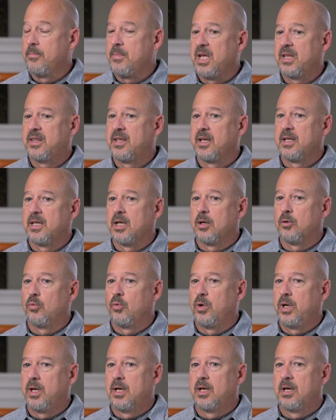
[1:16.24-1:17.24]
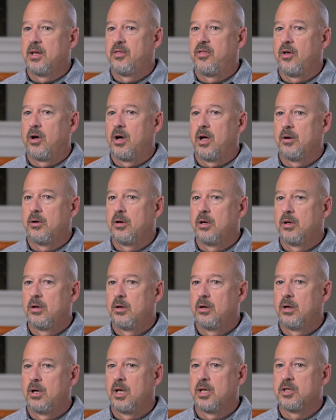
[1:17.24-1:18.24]
the main thing that we had thought
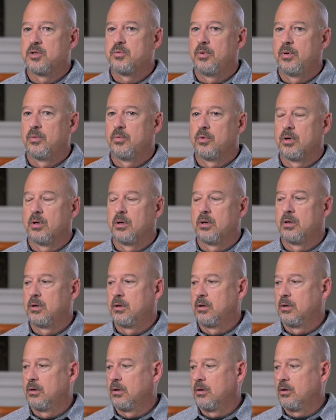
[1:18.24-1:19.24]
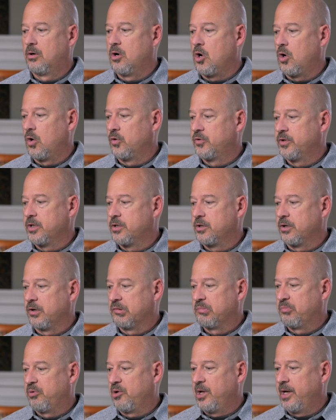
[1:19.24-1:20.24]
as we were called to
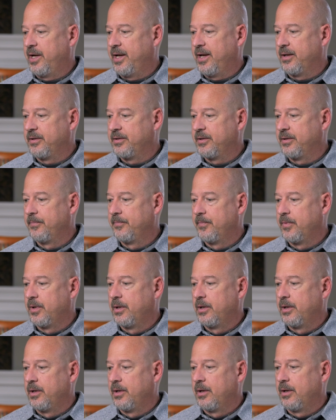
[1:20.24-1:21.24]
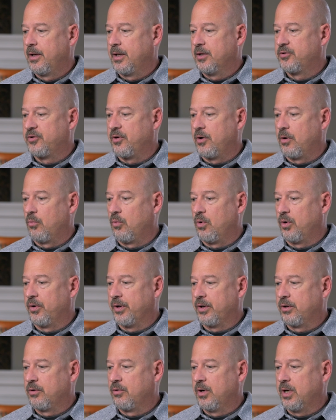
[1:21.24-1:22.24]
church plant and start
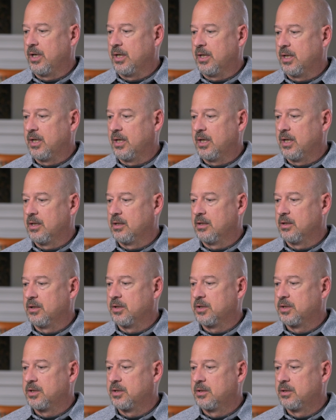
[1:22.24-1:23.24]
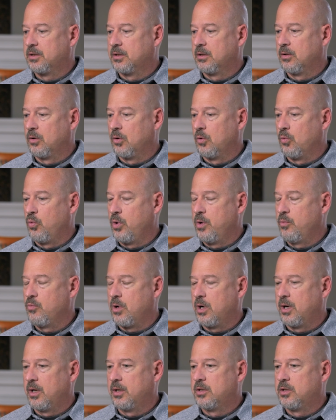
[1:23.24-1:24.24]
Walnut Creek is we
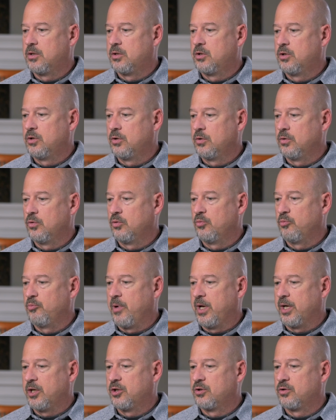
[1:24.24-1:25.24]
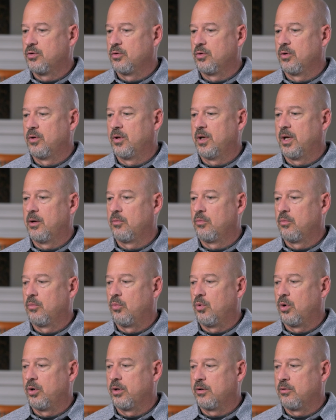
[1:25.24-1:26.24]
wanted to make sure that
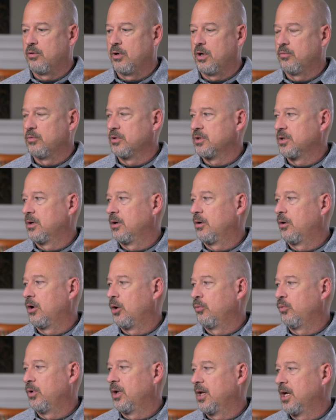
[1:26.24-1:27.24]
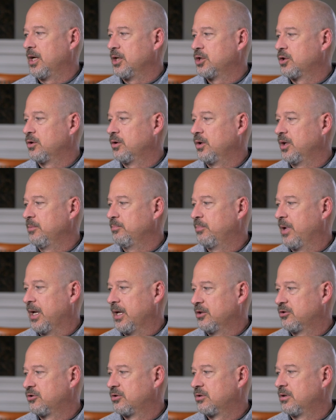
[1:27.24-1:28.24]
Walnut Creek was a, a relationally
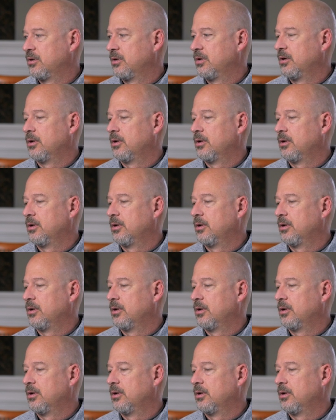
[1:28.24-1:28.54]
based